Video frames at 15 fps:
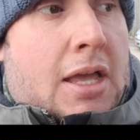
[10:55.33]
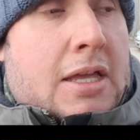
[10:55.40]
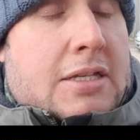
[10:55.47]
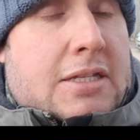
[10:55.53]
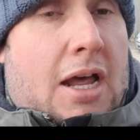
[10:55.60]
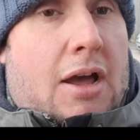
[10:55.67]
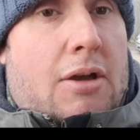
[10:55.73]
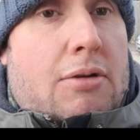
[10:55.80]

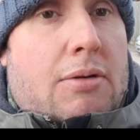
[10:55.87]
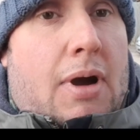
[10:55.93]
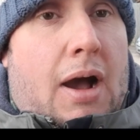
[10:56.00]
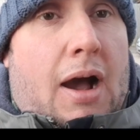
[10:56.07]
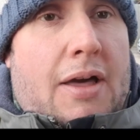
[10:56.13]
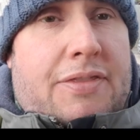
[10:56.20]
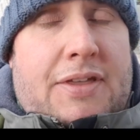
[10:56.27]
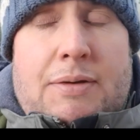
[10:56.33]
So
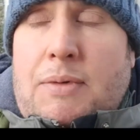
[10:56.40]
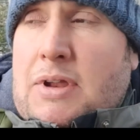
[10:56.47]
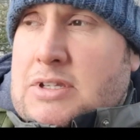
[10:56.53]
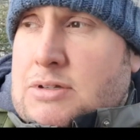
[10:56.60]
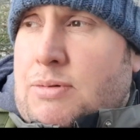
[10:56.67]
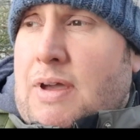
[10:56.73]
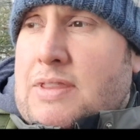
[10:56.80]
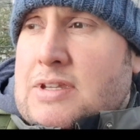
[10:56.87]
I think
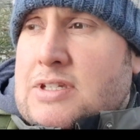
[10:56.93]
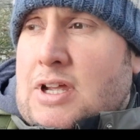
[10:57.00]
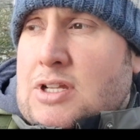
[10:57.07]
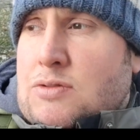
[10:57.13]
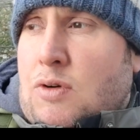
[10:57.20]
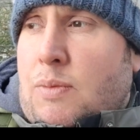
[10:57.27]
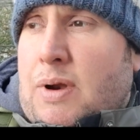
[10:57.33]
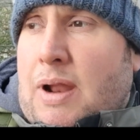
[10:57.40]
once the weather
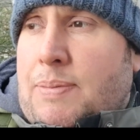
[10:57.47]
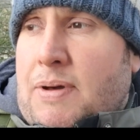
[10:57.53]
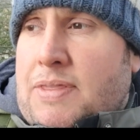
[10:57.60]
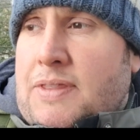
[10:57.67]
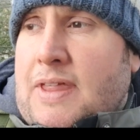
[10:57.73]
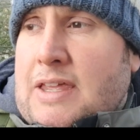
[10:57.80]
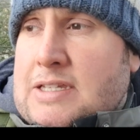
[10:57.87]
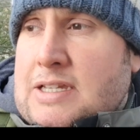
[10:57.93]
starts warming up, I
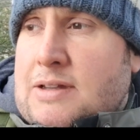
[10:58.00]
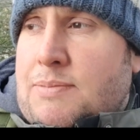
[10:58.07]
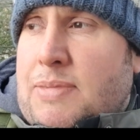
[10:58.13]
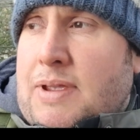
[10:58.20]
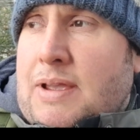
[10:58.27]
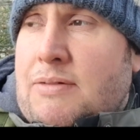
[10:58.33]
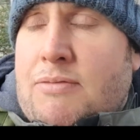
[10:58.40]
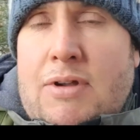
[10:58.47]
think that's going to
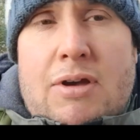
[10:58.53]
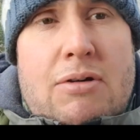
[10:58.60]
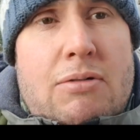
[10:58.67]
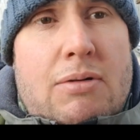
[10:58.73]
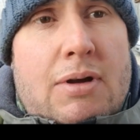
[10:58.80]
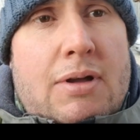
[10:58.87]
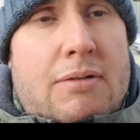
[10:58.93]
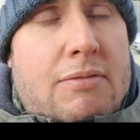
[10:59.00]
be a
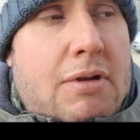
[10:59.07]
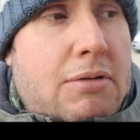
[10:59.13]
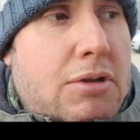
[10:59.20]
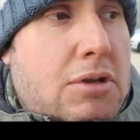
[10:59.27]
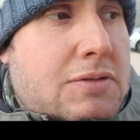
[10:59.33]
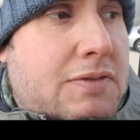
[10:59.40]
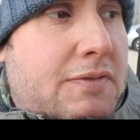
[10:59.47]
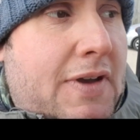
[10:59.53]
real
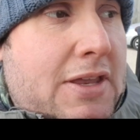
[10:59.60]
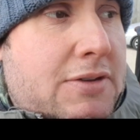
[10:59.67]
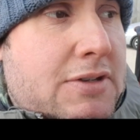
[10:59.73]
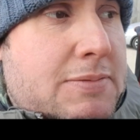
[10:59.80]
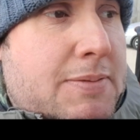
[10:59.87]
useful venue,